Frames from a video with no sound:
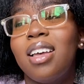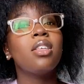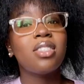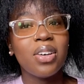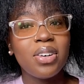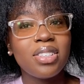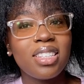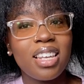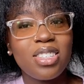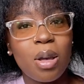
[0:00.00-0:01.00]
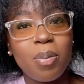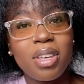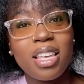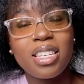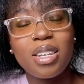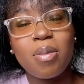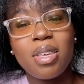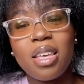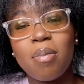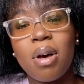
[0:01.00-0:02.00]
So today's topic is going to
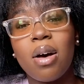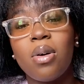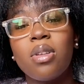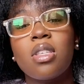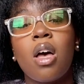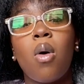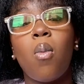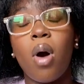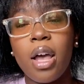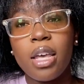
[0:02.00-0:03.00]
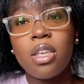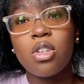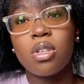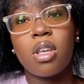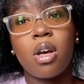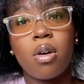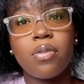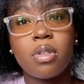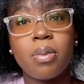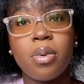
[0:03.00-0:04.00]
be about why you should get
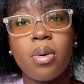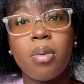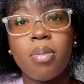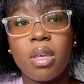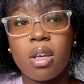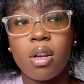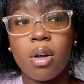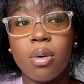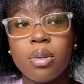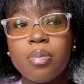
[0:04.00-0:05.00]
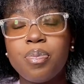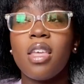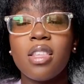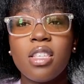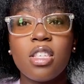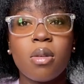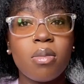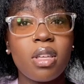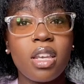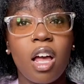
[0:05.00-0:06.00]
comfortable being alone. This is
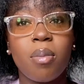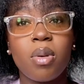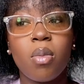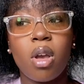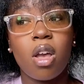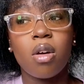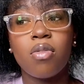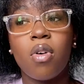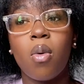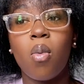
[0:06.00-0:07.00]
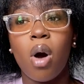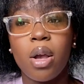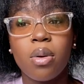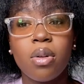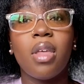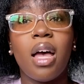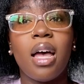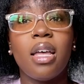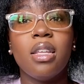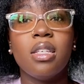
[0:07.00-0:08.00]
something that I've been working on for a while,
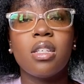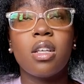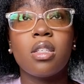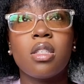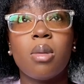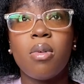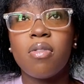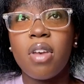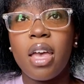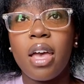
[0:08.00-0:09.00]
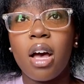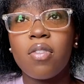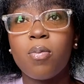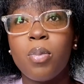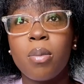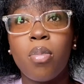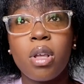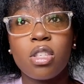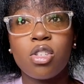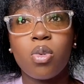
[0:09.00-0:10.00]
and to be fair, I've been put
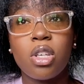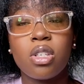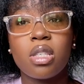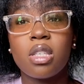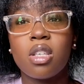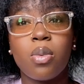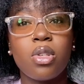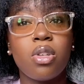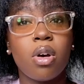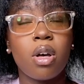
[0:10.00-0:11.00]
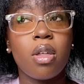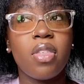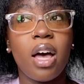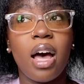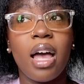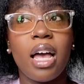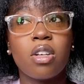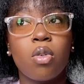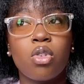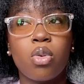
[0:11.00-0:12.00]
in situations since I was young that I had
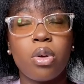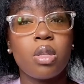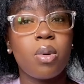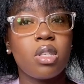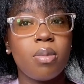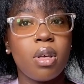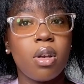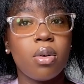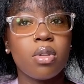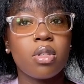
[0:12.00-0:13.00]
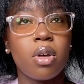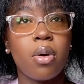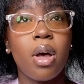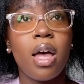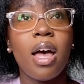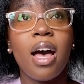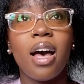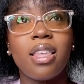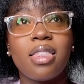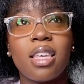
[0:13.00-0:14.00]
no choice but to be alone. So
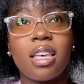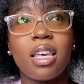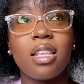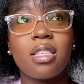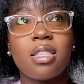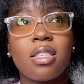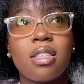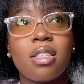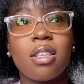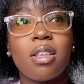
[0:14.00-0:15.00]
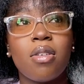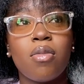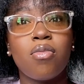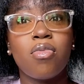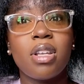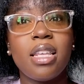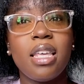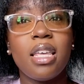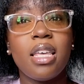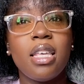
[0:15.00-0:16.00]
I think it's
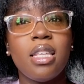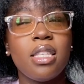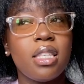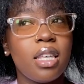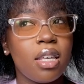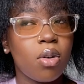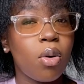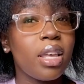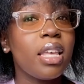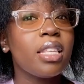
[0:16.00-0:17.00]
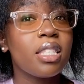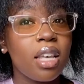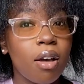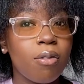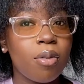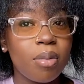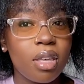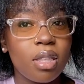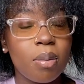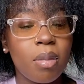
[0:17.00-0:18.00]
really easy or easier for me
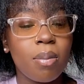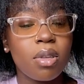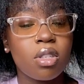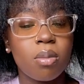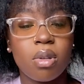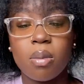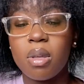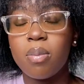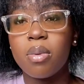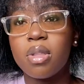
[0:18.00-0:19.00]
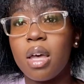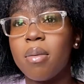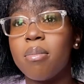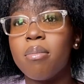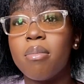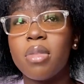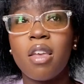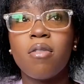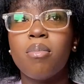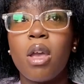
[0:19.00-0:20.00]
than maybe some of the people that
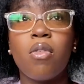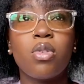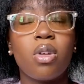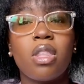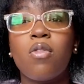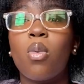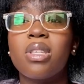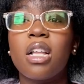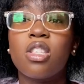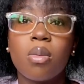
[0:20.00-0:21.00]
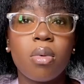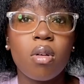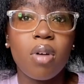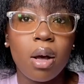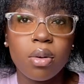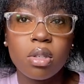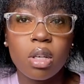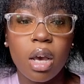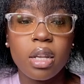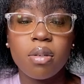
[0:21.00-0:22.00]
they've always had someone around to
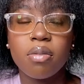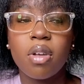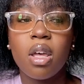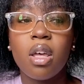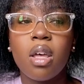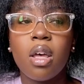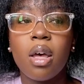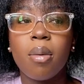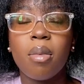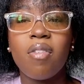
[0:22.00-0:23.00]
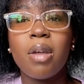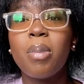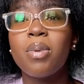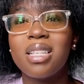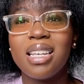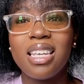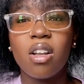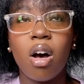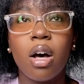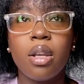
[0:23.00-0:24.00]
kind of I've had people to lean
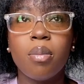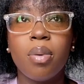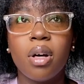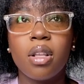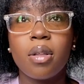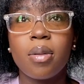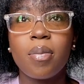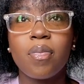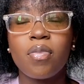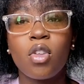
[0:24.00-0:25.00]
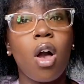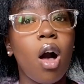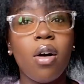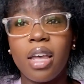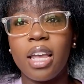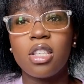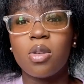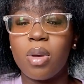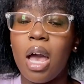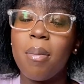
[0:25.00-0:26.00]
on, but I'll get
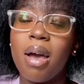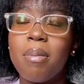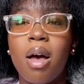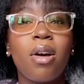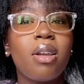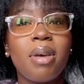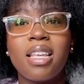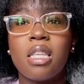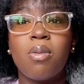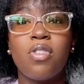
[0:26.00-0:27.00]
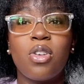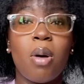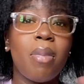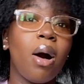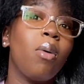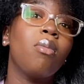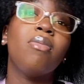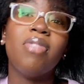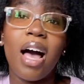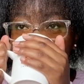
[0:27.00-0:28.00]
into it. I'm gonna make a deeper video
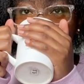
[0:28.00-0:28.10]
about that.